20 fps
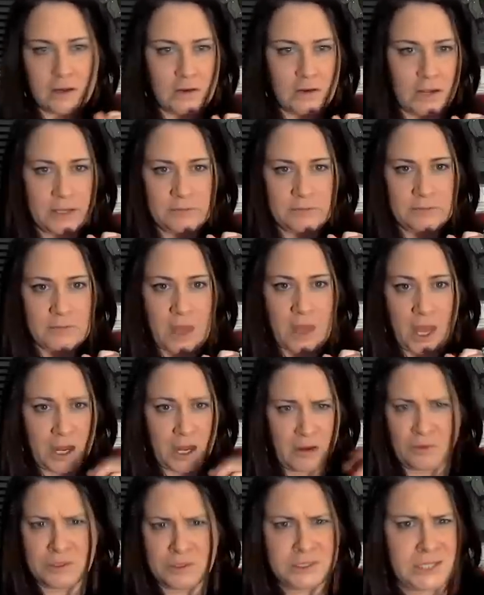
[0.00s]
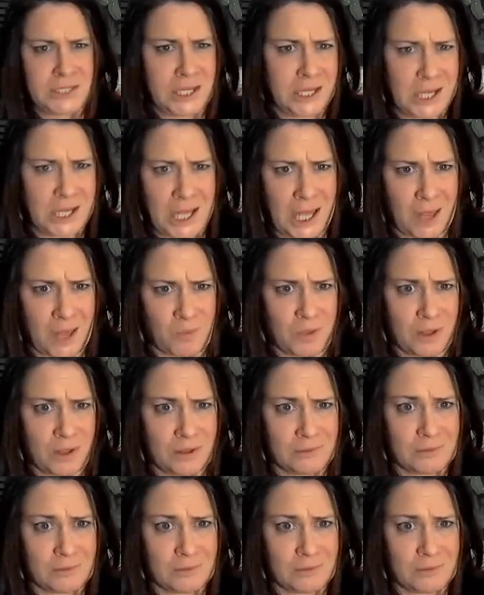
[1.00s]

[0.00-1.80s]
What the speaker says: I'd always take a nap.